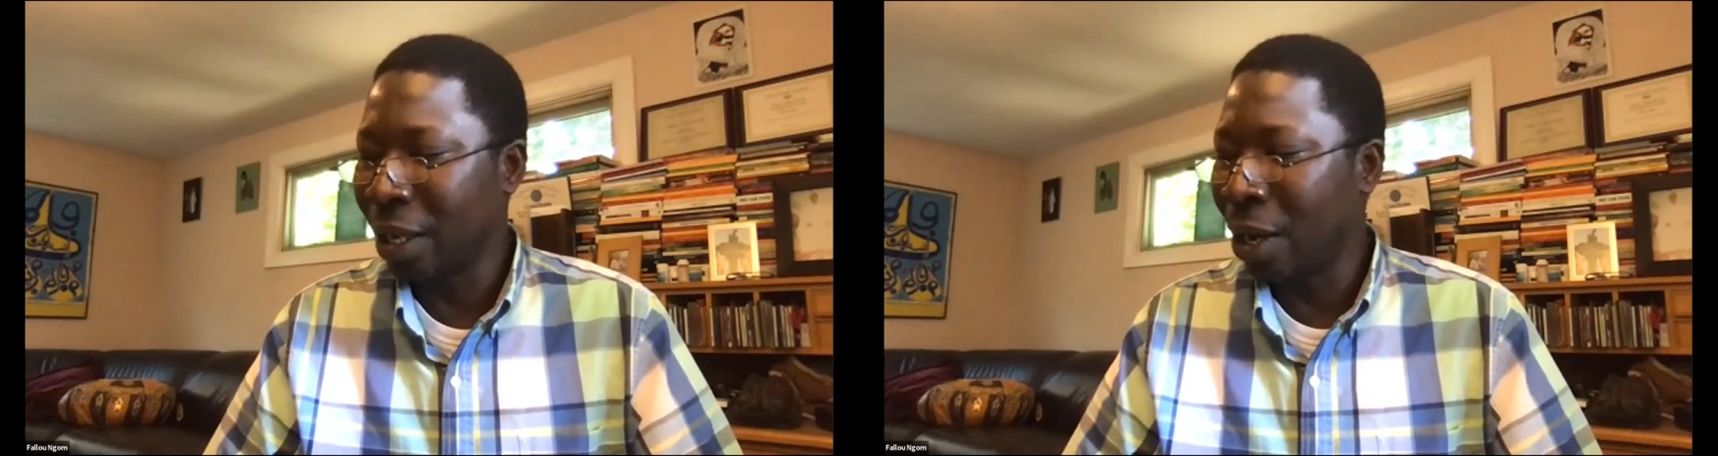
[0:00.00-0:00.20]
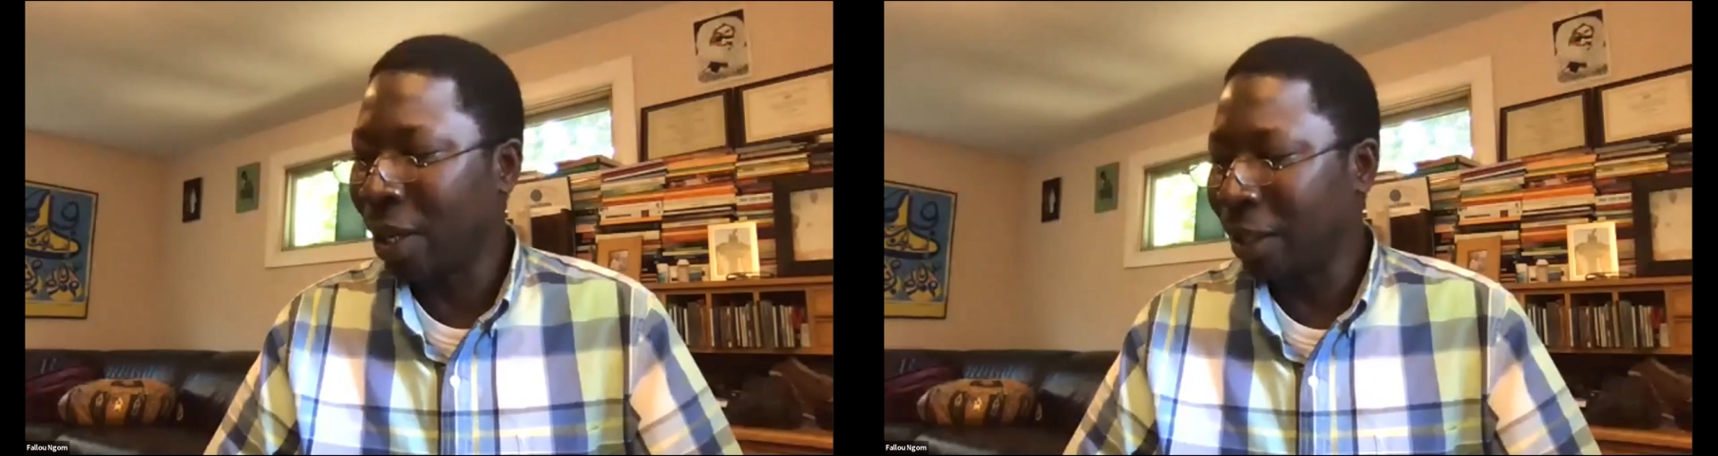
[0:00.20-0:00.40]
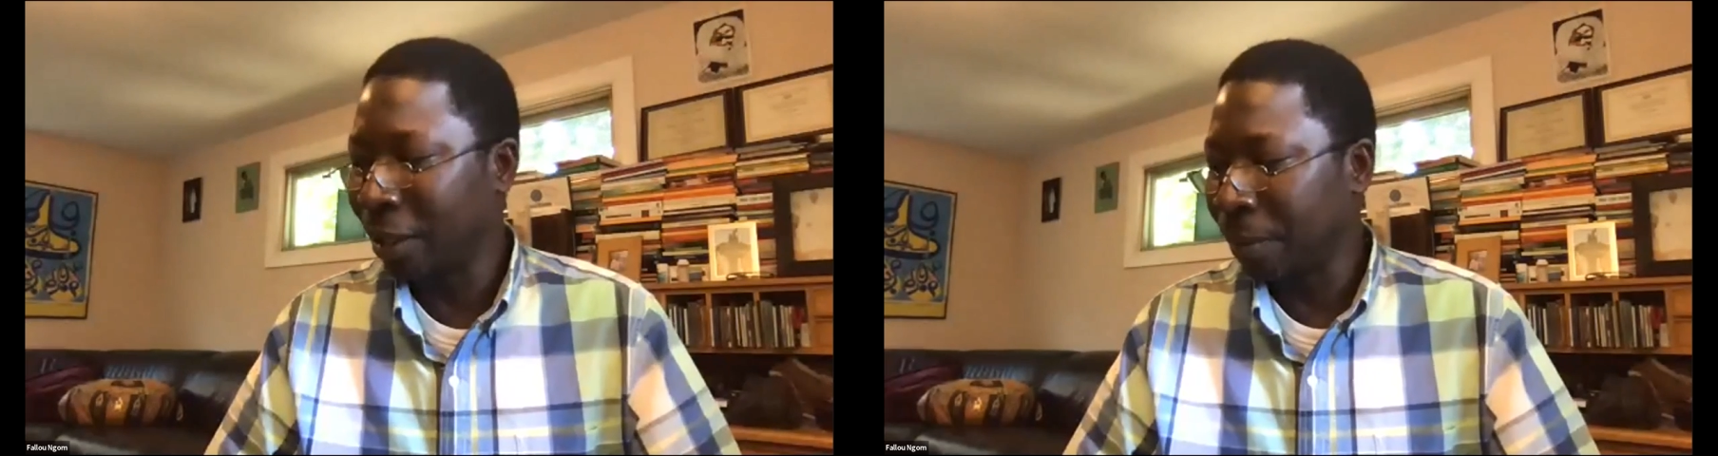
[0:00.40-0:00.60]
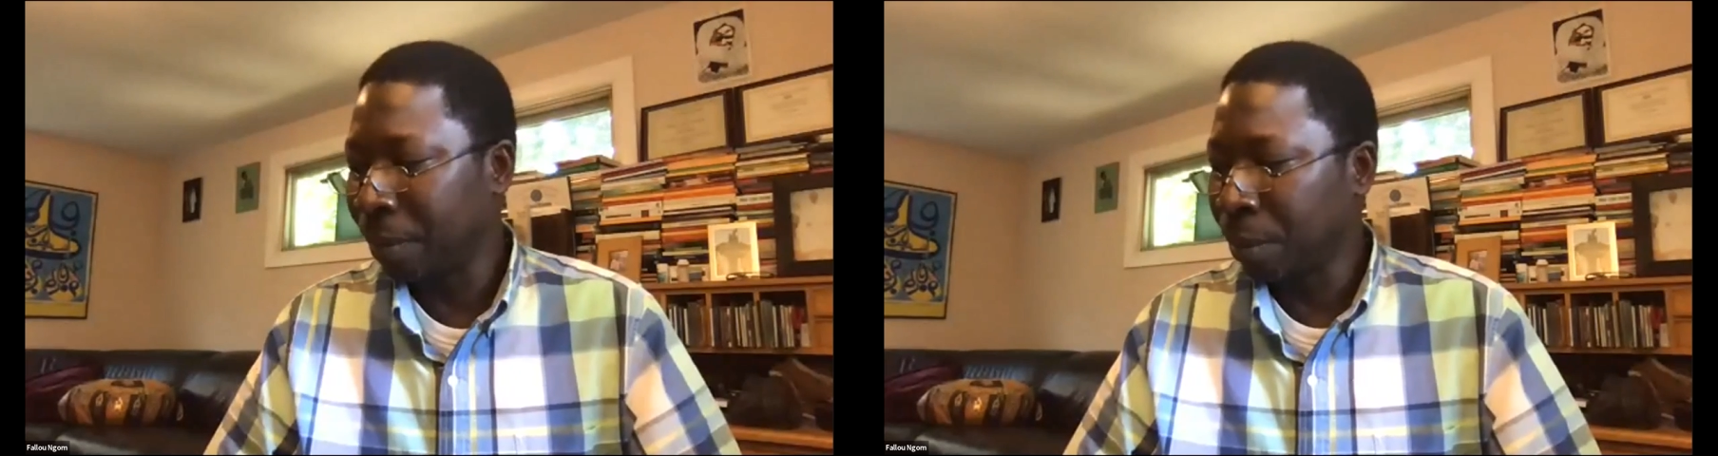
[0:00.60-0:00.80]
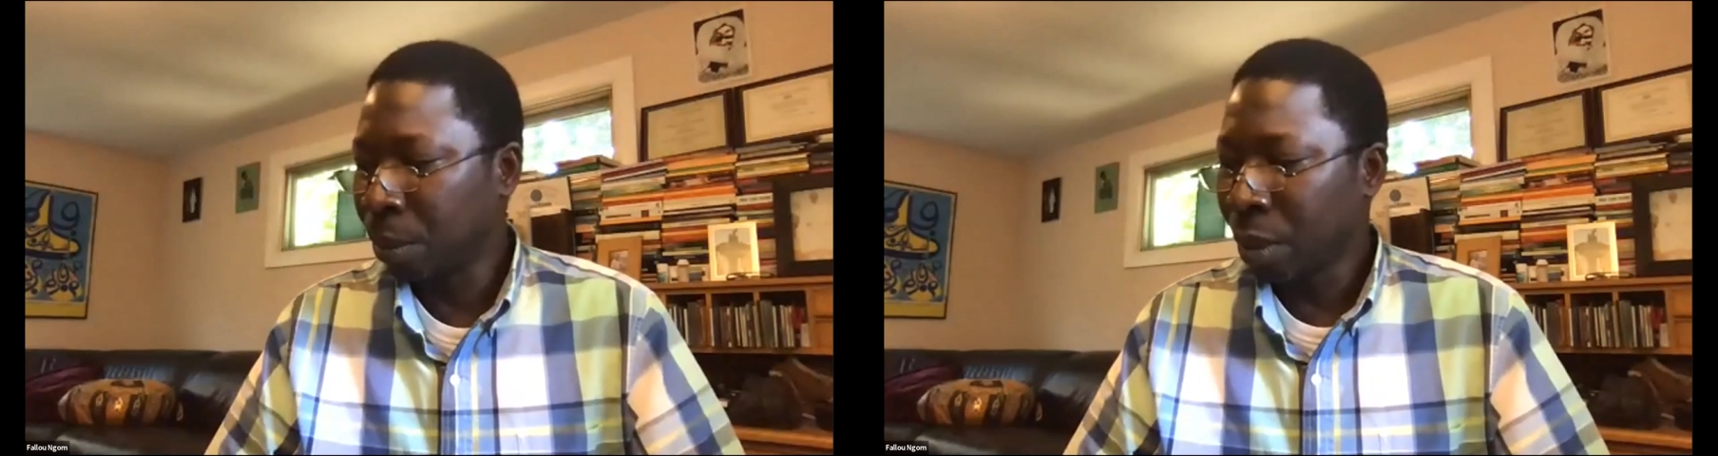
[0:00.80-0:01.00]
knowledge,
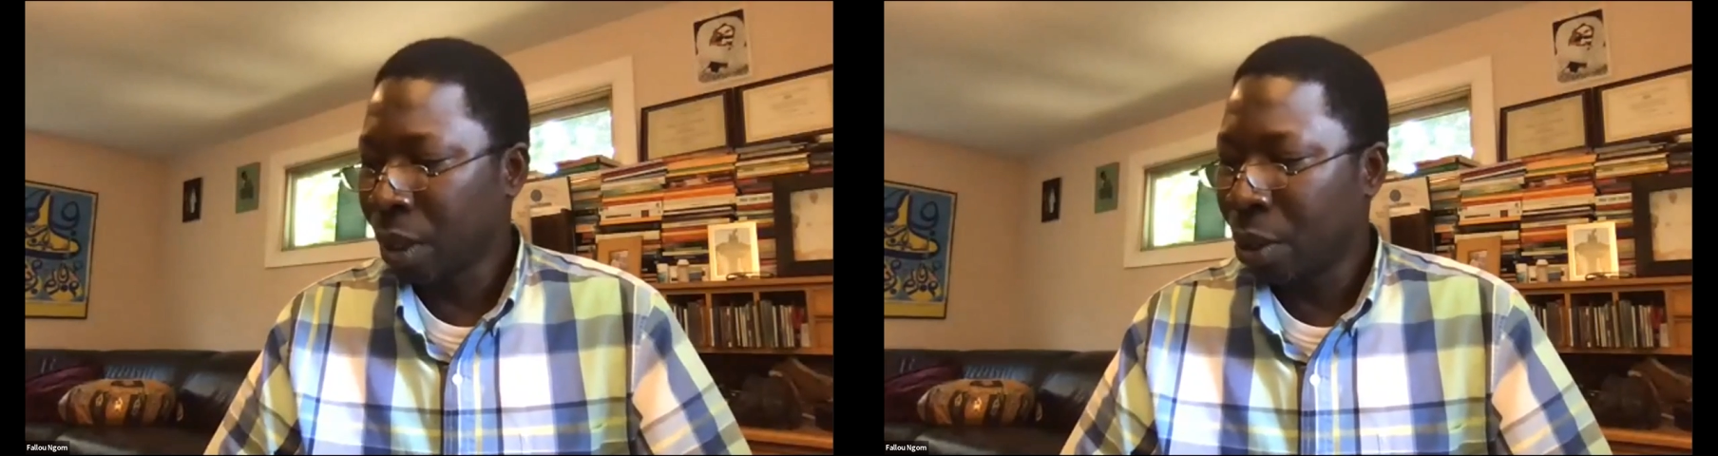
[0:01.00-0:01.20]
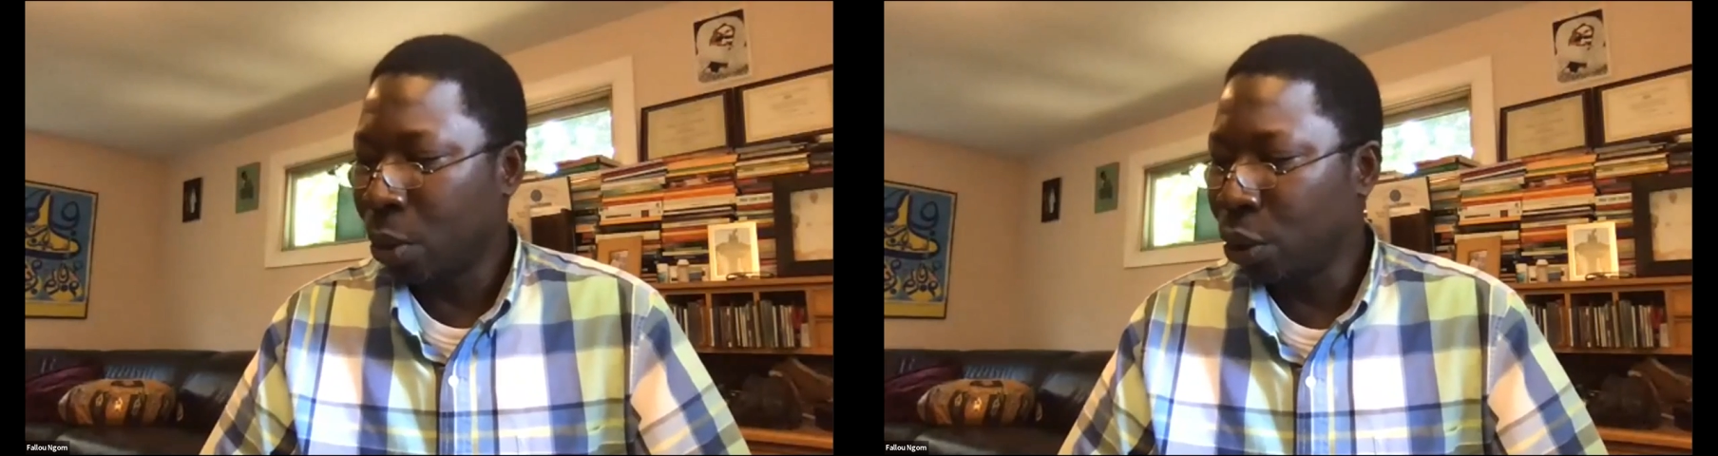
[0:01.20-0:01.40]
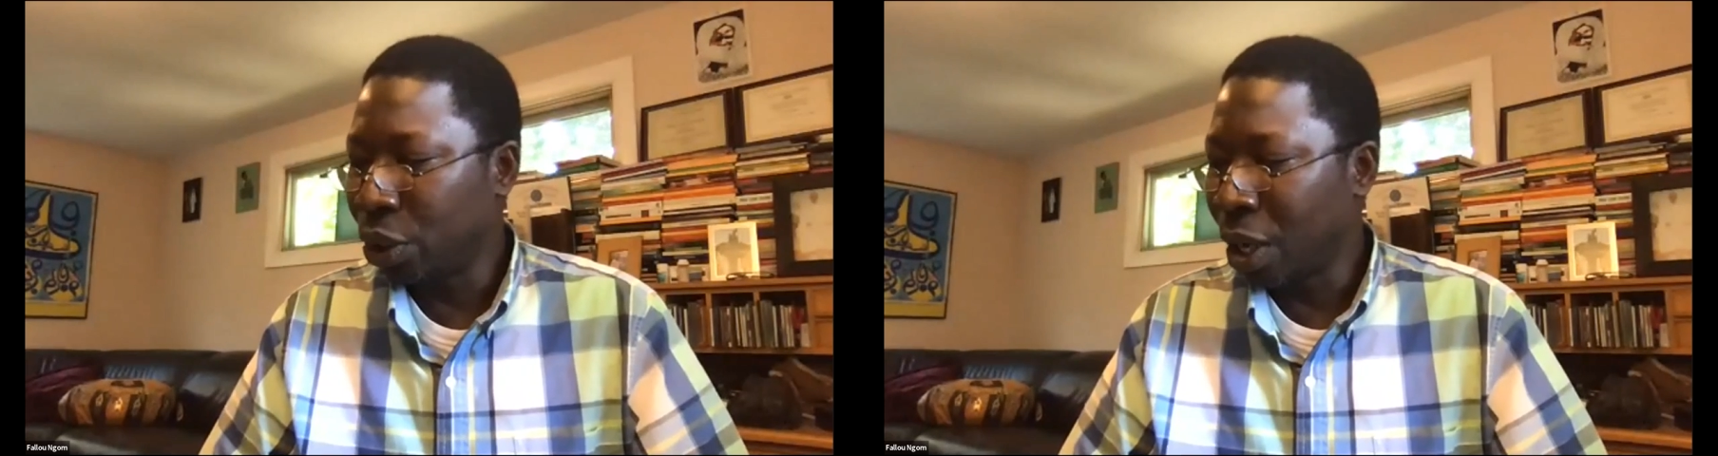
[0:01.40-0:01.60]
whose